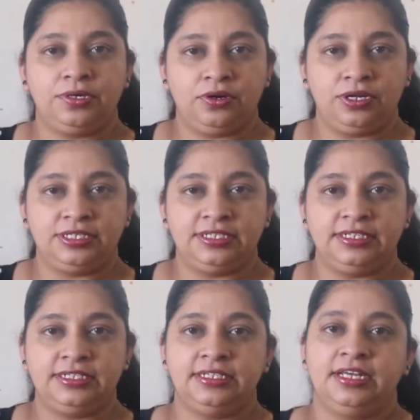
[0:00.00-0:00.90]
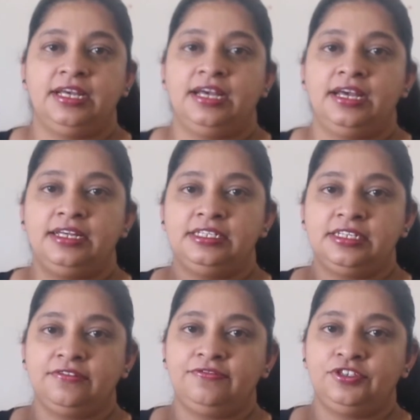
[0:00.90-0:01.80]
cause is
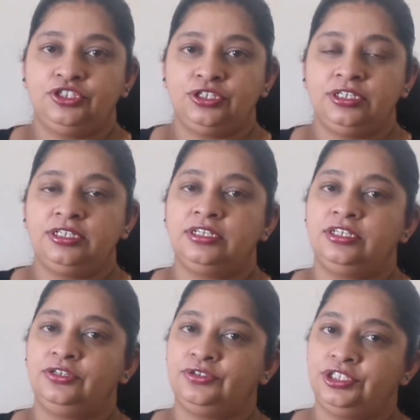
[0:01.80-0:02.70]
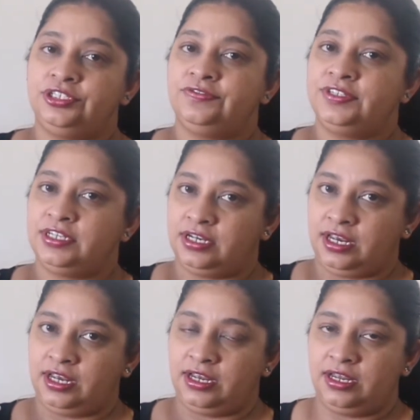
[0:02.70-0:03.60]
insufficient nutritive
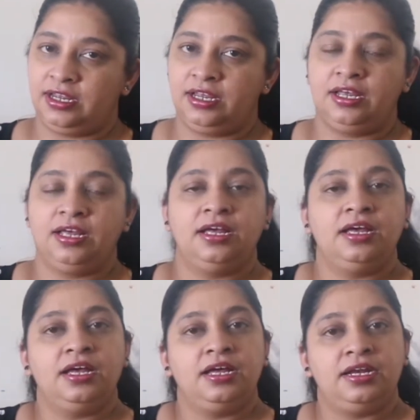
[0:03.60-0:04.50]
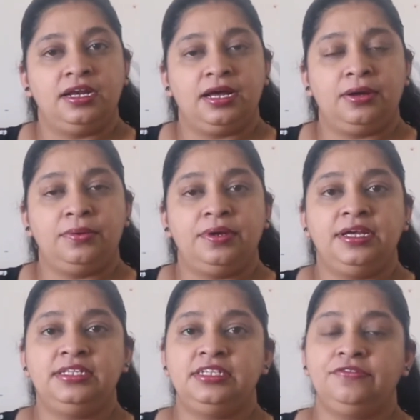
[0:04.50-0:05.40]
sucking. Now,
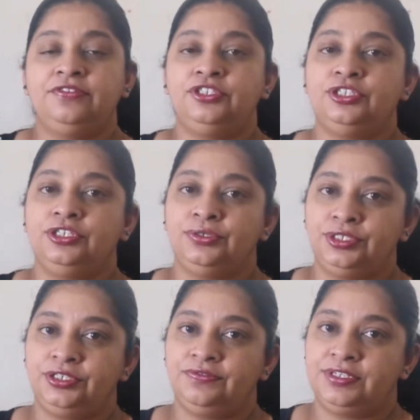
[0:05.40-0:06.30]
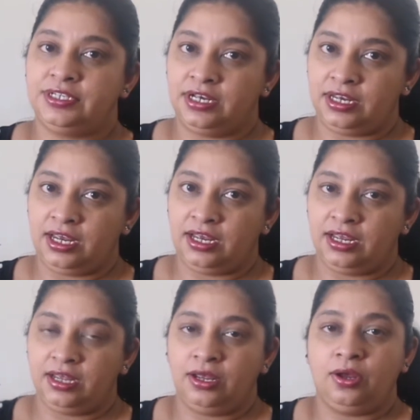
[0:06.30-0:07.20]
insufficient nutritive sucking
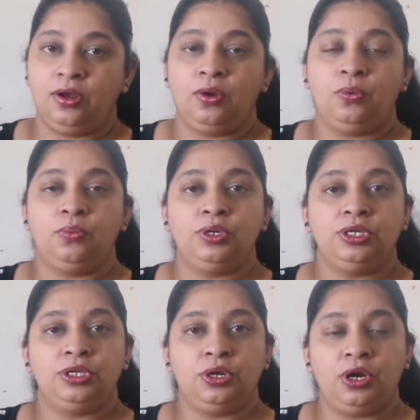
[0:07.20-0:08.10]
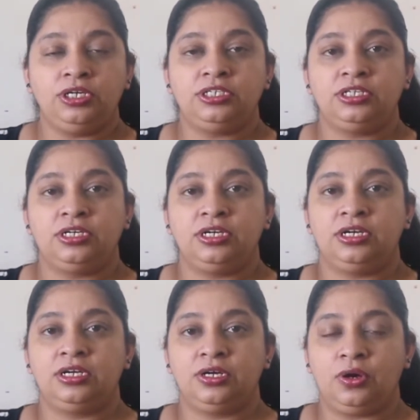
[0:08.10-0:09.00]
will not
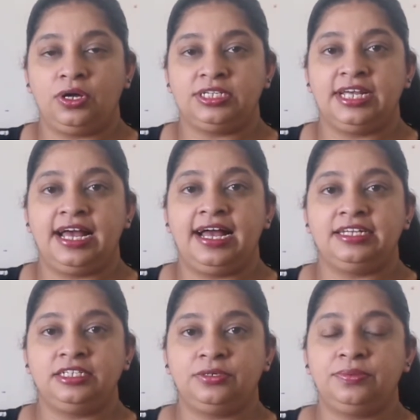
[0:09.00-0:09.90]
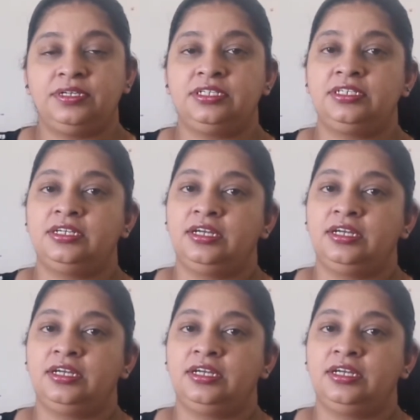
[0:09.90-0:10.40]
cause adequate